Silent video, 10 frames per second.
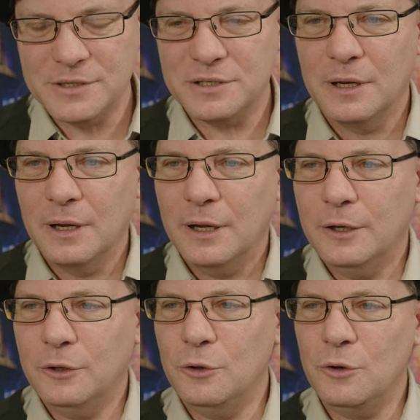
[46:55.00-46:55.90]
but
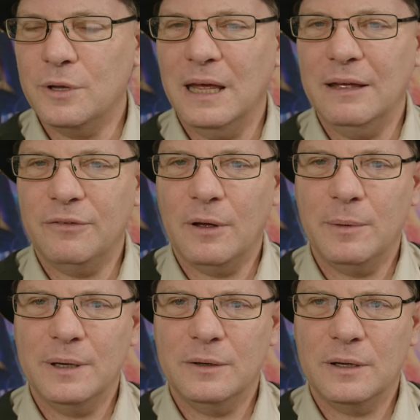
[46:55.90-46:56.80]
you can have, I
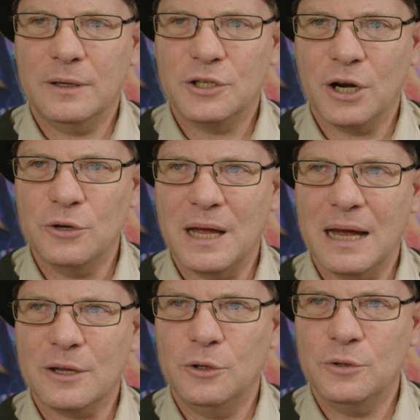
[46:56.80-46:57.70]
mean,
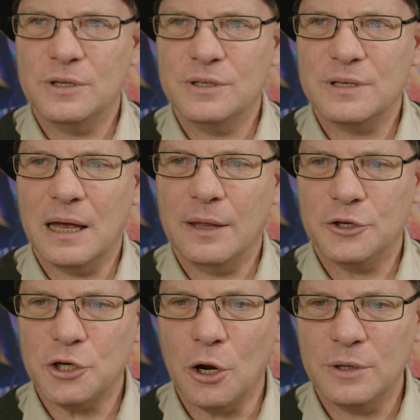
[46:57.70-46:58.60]
Shadowdark uses uh,
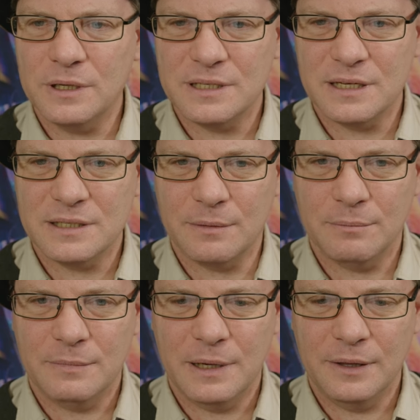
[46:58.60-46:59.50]
the token
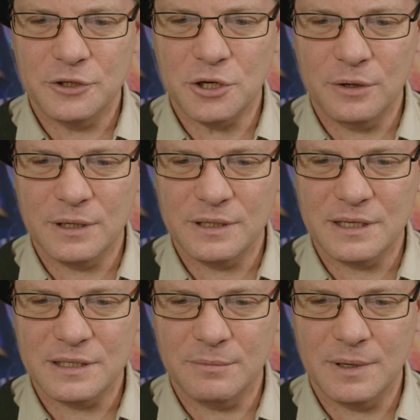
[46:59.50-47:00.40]
system, and the token
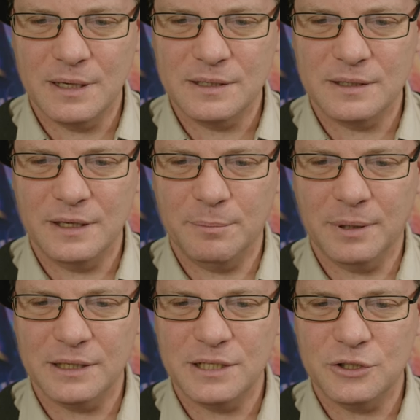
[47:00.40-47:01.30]
system is the
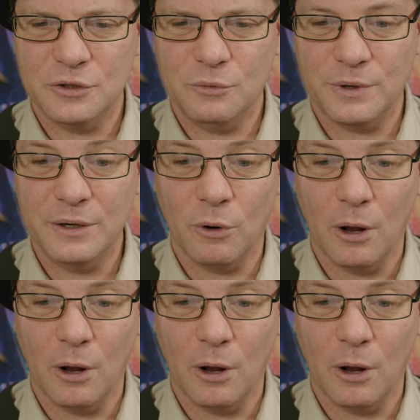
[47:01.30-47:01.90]
ability to re